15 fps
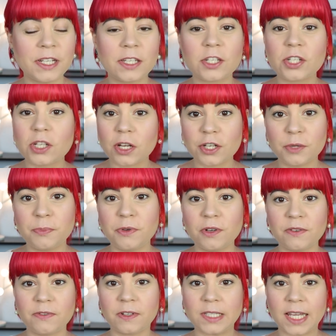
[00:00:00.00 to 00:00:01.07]
it's such a
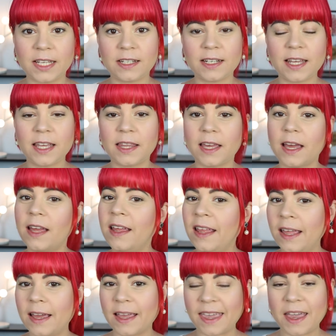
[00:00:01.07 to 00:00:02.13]
beautiful day today that
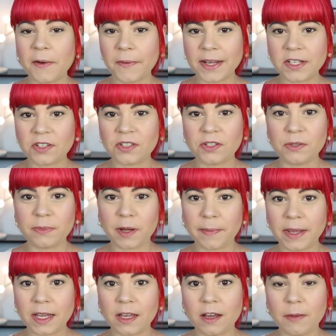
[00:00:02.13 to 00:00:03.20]
I can't wait just do my
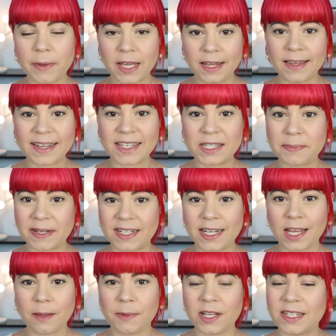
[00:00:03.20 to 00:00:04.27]
makeup and like spend
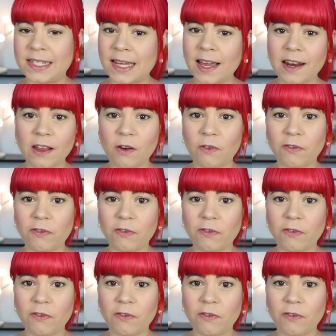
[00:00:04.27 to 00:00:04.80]
time outside,